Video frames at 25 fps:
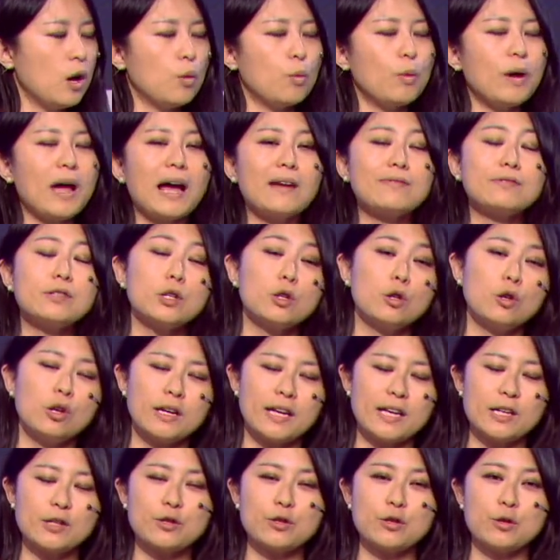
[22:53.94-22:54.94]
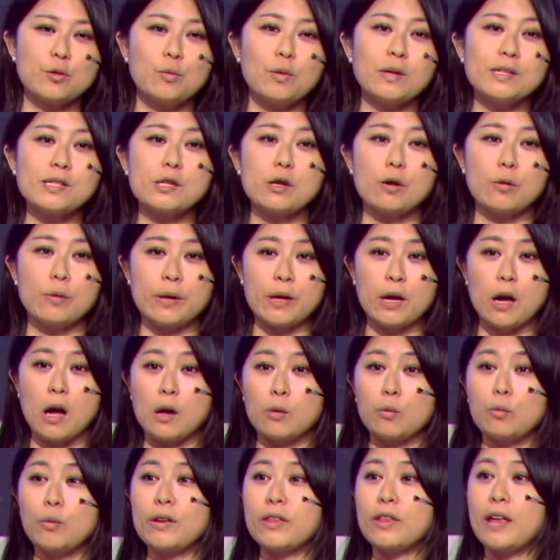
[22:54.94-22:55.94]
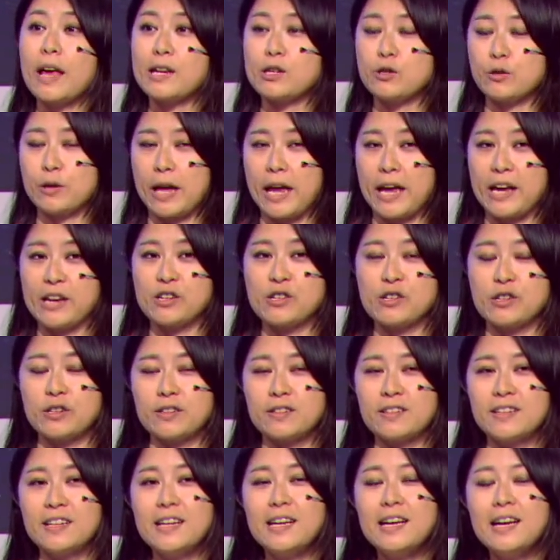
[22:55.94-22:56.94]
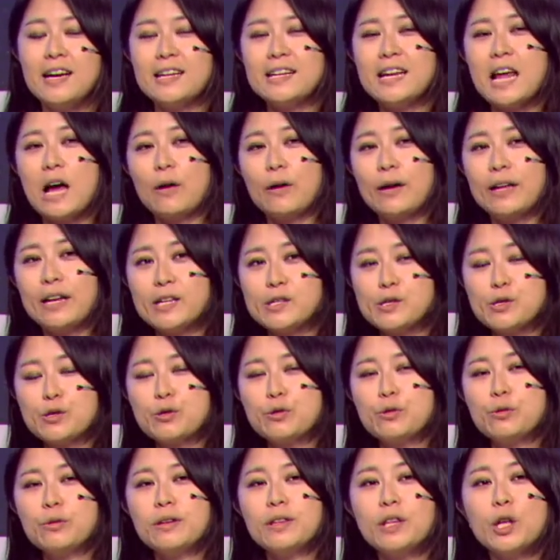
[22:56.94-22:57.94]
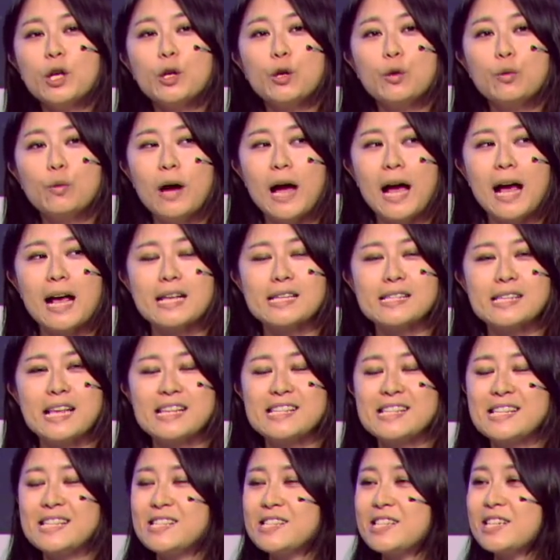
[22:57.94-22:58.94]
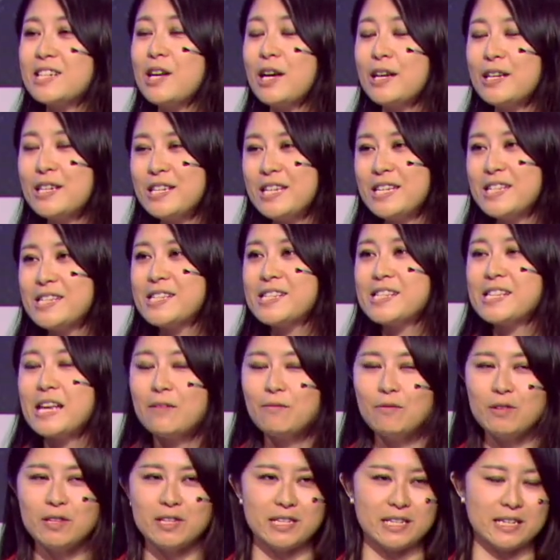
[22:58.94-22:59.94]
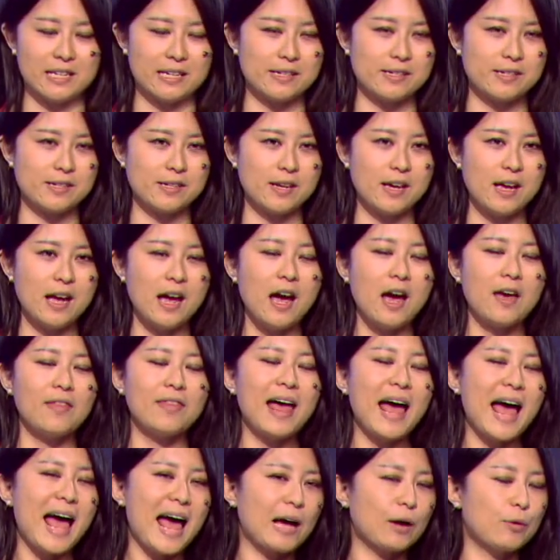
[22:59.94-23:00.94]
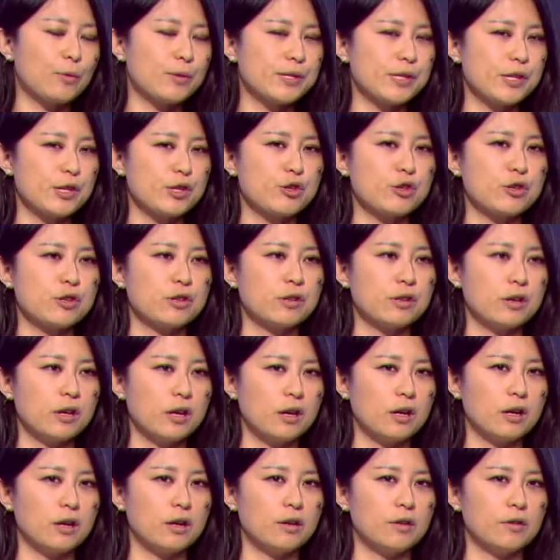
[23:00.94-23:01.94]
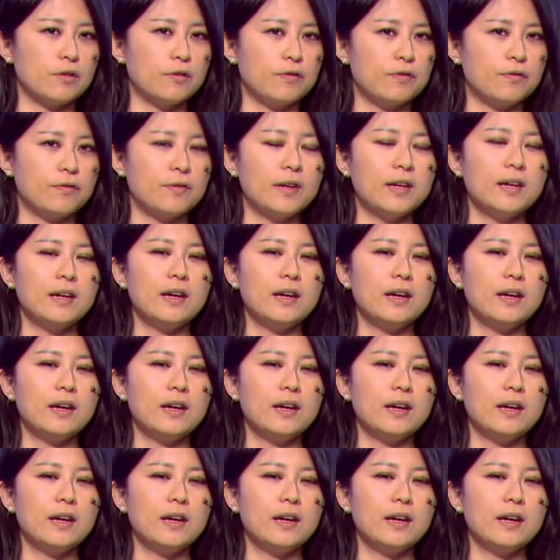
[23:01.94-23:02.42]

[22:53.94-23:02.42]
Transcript: we have to look into what's going on with education. Now, it is true in the US that since the 1970s, the acquisition of